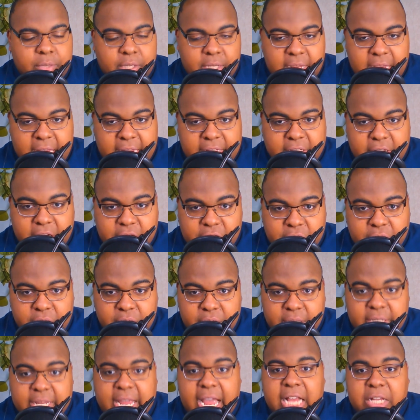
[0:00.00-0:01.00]
Is it,
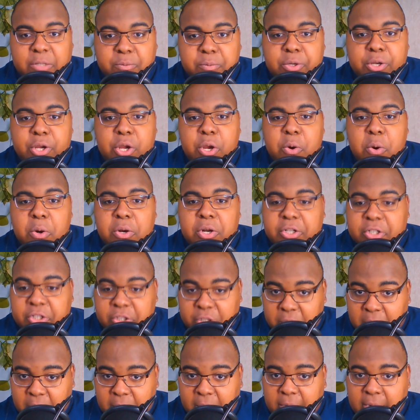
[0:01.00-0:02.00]
that's where you're going to
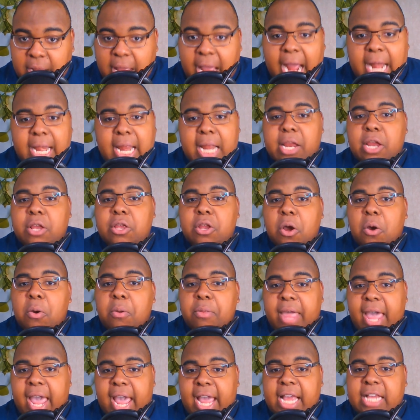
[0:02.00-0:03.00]
start? I need to know
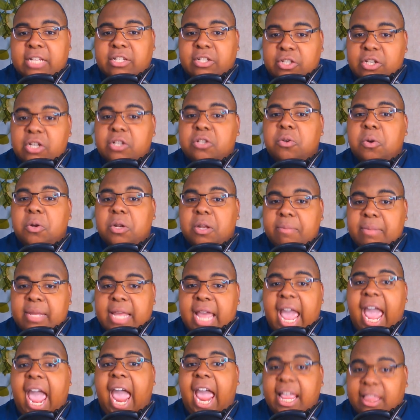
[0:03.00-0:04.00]
that. Is it just going to be
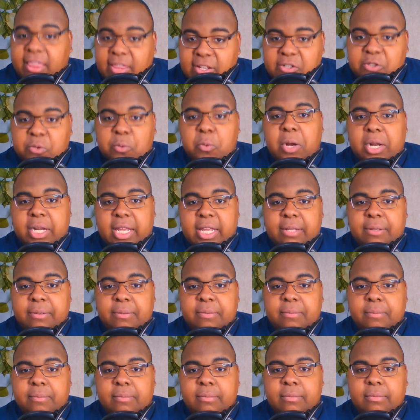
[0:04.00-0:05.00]
at the 20?
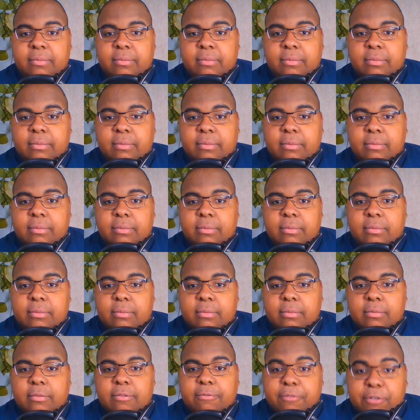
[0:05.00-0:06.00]

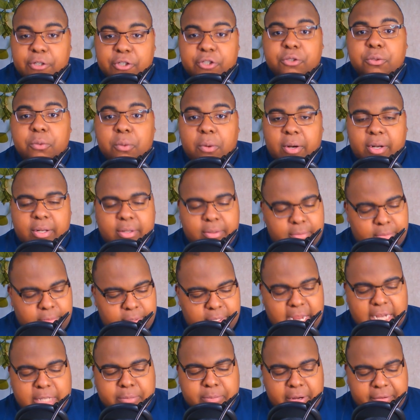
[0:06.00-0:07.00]
for sure? That's my